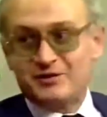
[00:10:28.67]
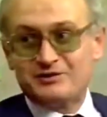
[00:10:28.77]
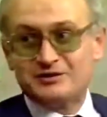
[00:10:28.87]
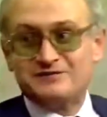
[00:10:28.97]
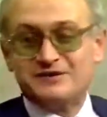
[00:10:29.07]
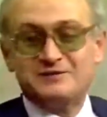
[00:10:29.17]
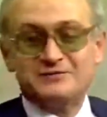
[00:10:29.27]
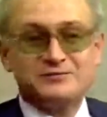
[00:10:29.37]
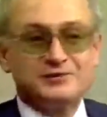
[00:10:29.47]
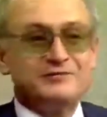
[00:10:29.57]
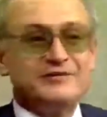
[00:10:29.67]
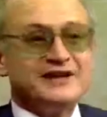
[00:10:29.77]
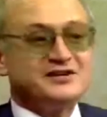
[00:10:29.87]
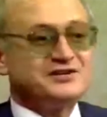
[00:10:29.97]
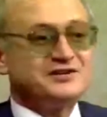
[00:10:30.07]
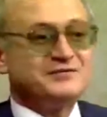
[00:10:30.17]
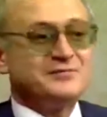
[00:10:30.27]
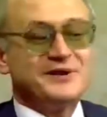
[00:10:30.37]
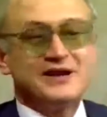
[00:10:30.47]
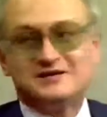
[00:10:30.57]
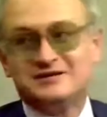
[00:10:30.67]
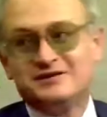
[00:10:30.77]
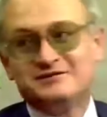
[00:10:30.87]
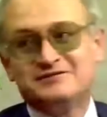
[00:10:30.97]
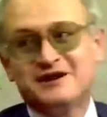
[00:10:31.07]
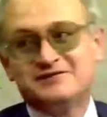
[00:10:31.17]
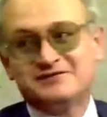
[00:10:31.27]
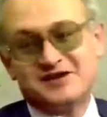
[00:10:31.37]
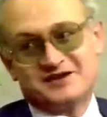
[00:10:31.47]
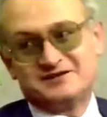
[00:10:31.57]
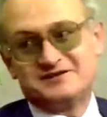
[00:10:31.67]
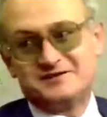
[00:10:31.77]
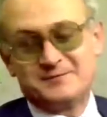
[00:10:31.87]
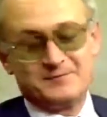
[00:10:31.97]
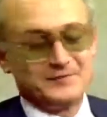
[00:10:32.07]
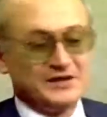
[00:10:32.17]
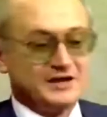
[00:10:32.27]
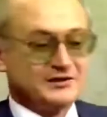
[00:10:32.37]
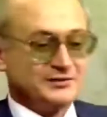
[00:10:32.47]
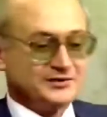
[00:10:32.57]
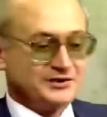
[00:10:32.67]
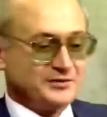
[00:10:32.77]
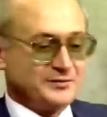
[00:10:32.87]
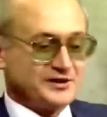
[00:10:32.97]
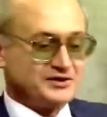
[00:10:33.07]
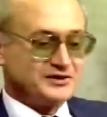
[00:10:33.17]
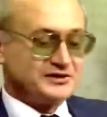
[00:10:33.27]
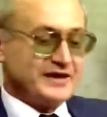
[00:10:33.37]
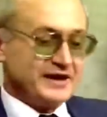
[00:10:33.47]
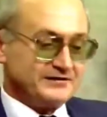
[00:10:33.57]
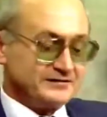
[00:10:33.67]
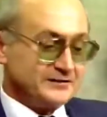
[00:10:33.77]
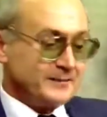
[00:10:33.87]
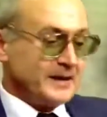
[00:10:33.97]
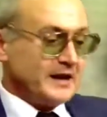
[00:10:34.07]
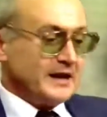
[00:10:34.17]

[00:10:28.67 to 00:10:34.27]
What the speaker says: All this freedom will vanish, evaporate in 5 seconds, including your precious lives.